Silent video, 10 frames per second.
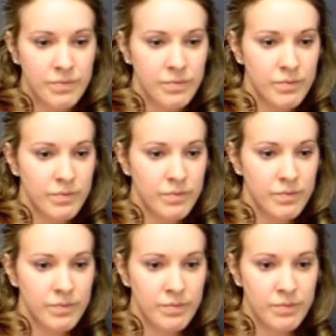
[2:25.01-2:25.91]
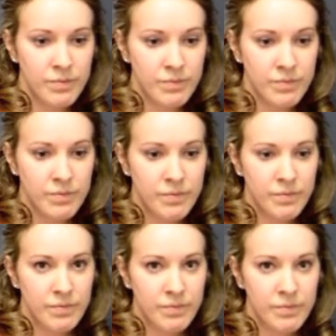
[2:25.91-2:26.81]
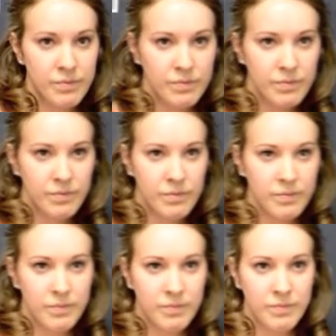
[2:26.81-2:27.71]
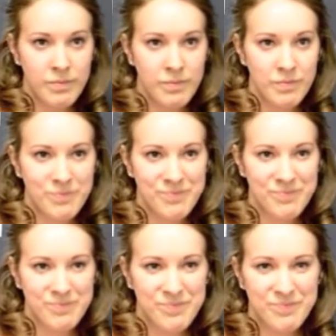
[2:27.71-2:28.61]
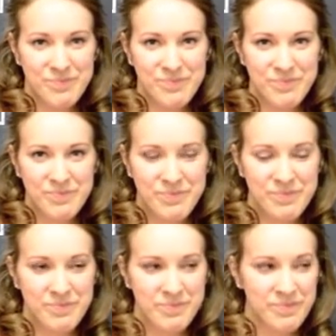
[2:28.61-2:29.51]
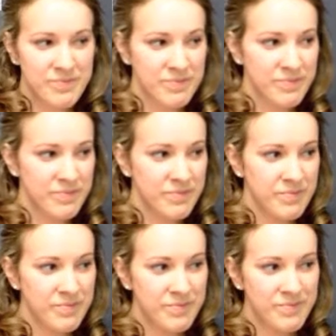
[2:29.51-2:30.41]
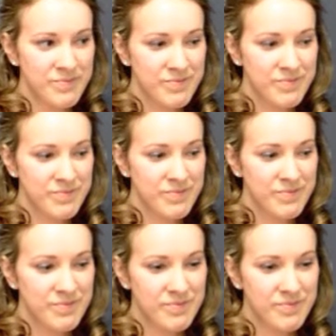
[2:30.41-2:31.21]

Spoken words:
The person shown says nothing.